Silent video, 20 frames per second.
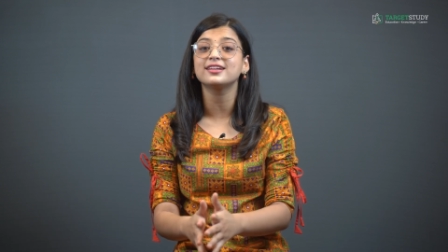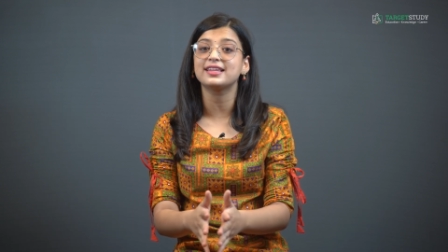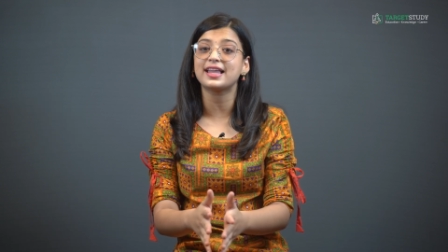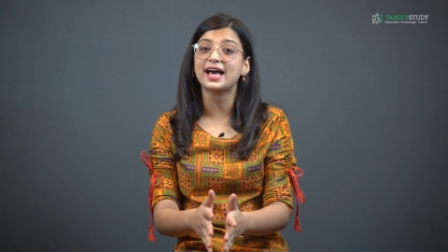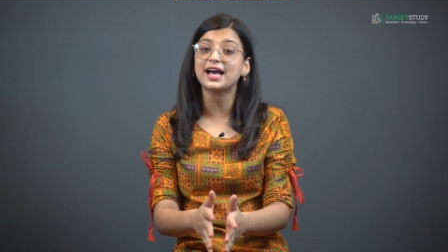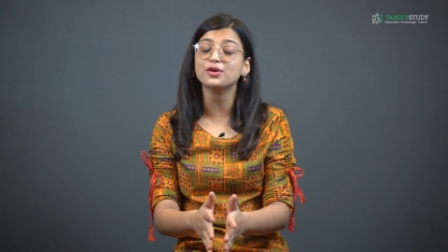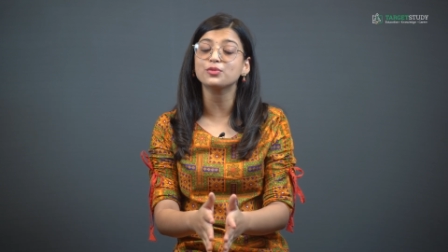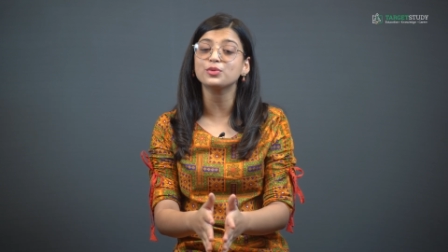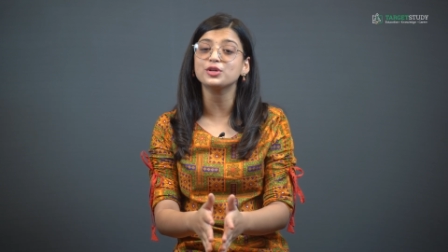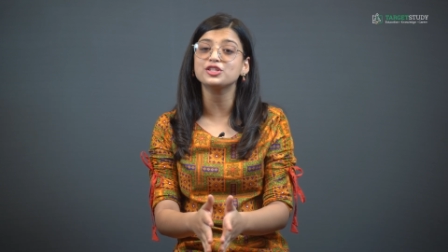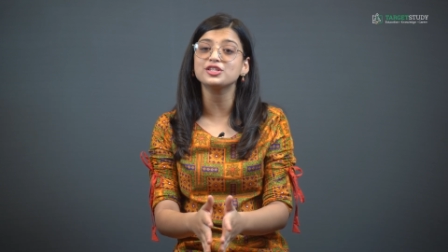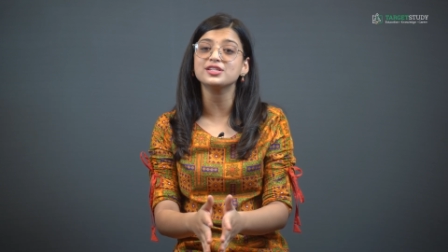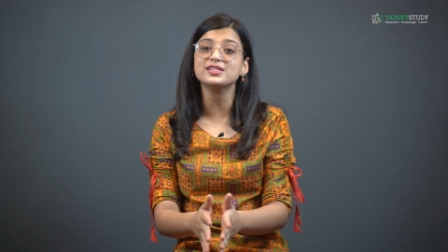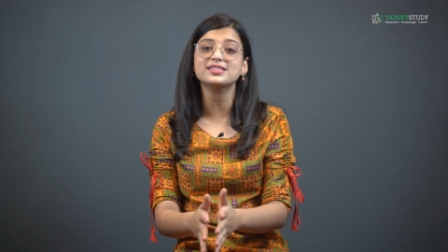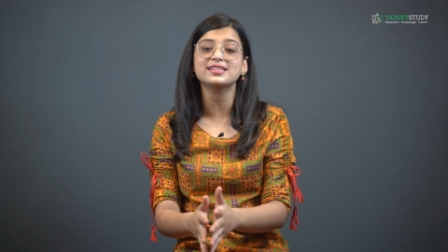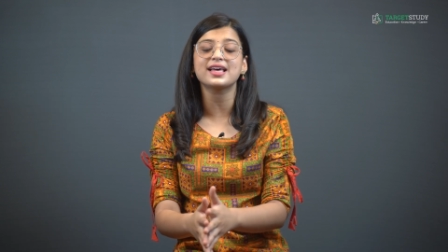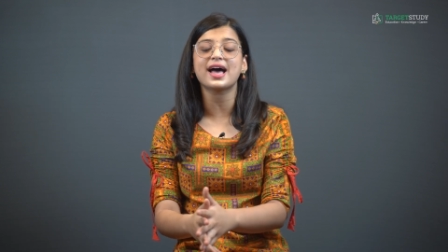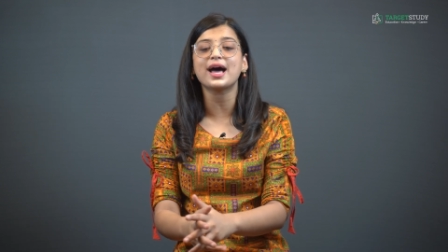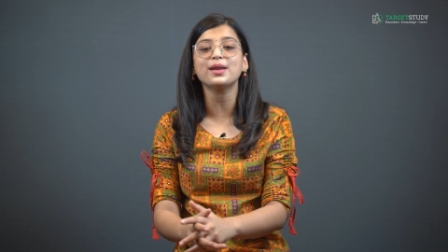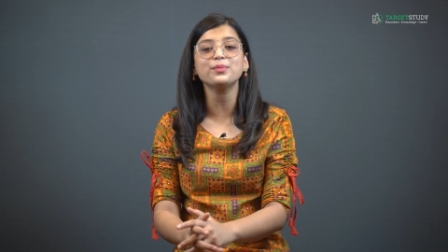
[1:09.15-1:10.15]

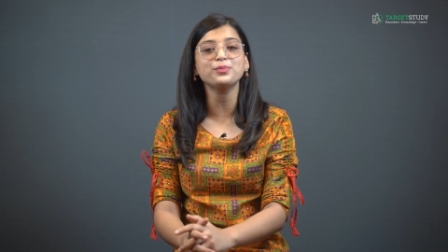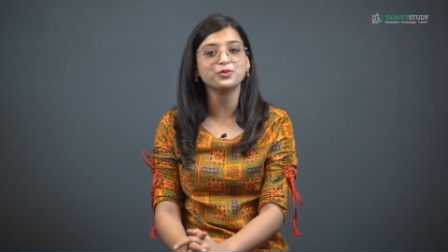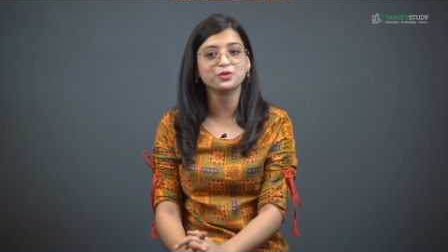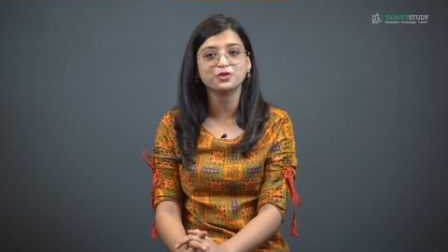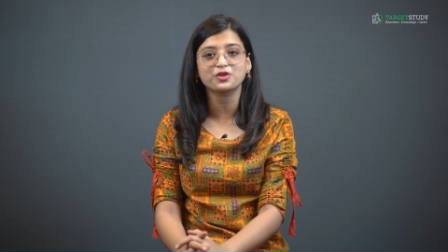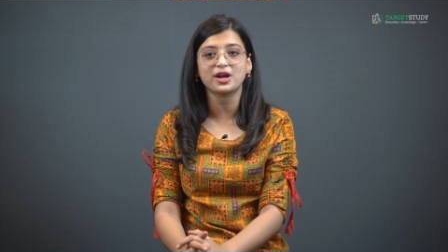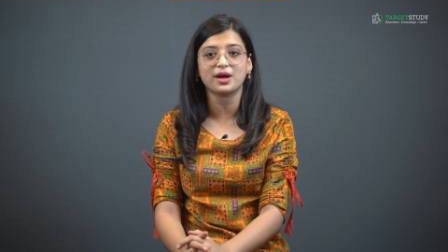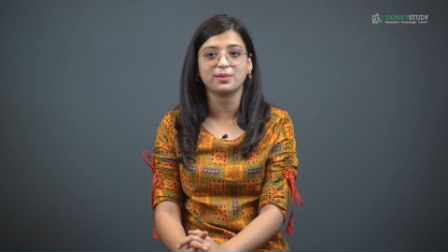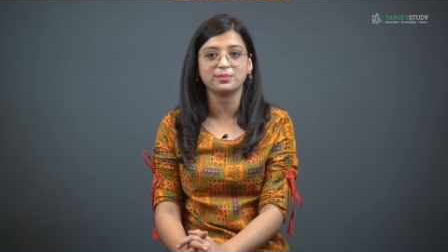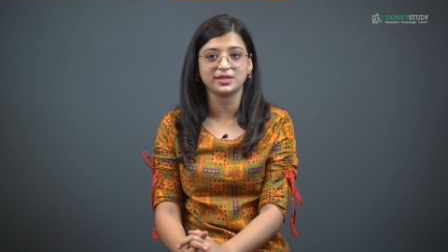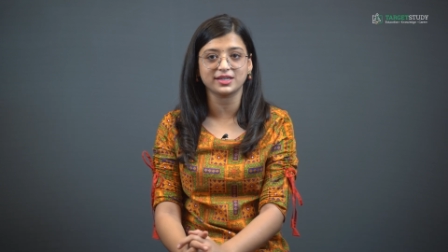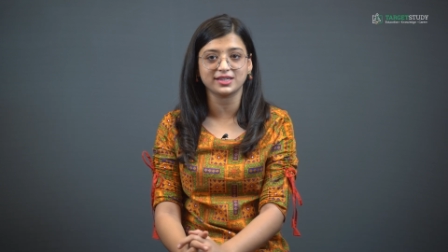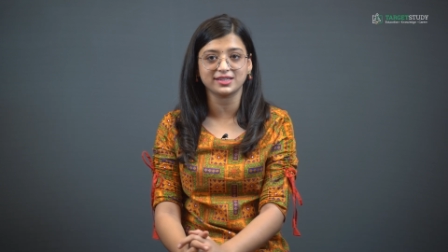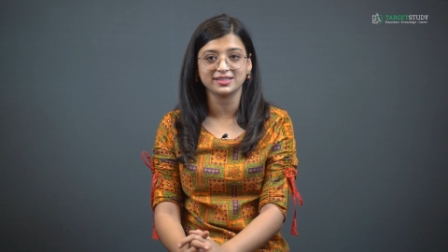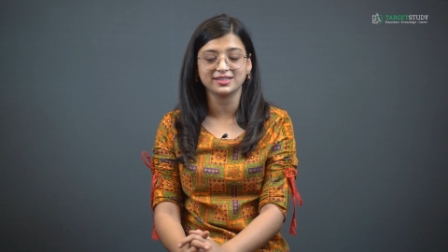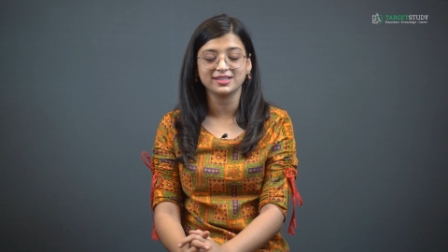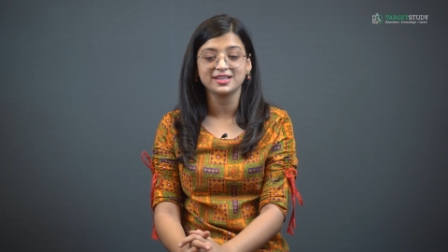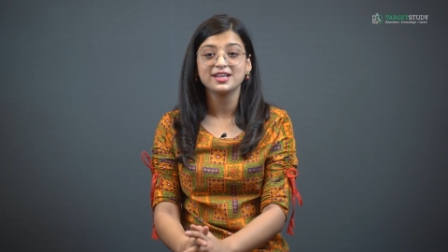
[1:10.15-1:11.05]
languages and programming.